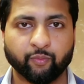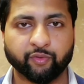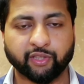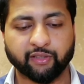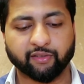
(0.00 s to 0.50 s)

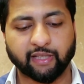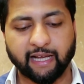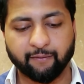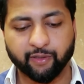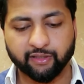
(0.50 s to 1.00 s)
since
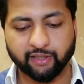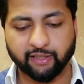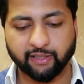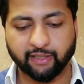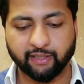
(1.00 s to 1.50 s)

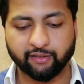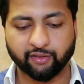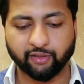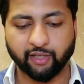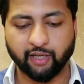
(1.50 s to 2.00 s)
everything
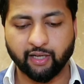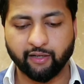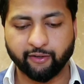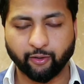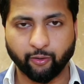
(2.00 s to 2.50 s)
is uh,
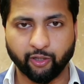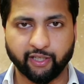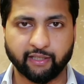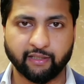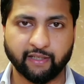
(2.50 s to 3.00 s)

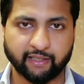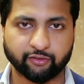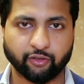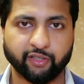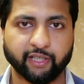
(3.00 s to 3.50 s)
recorded
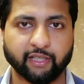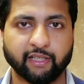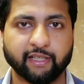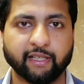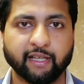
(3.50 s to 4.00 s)

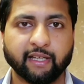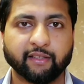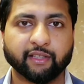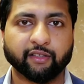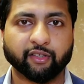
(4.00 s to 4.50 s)
electronically,
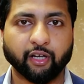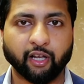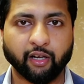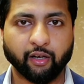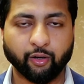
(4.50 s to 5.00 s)
there's a
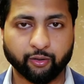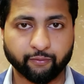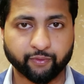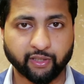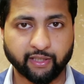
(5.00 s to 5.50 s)
lot
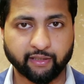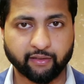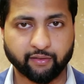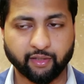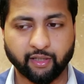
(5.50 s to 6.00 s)
of threat
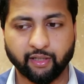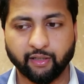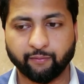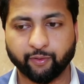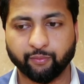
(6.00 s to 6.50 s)

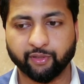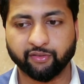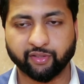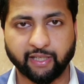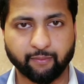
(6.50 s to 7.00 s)
uh, from the
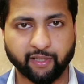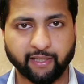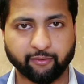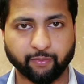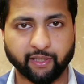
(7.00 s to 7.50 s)
cyber
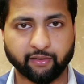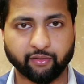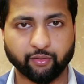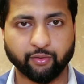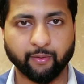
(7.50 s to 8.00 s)
aspect.
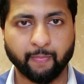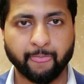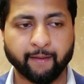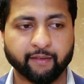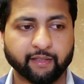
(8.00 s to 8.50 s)
So
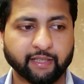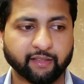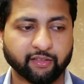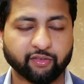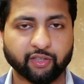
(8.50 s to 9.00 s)

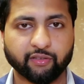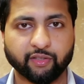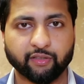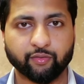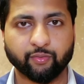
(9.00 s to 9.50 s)
dentistry in
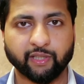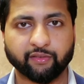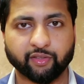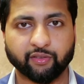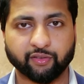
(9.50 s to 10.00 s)
the U S,
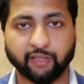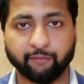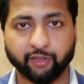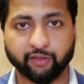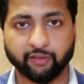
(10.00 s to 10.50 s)
since
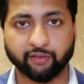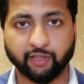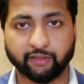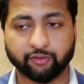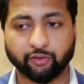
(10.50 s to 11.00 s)
everything's
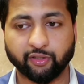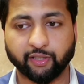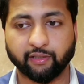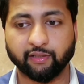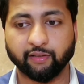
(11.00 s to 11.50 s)

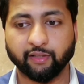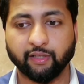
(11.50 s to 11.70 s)
electronical,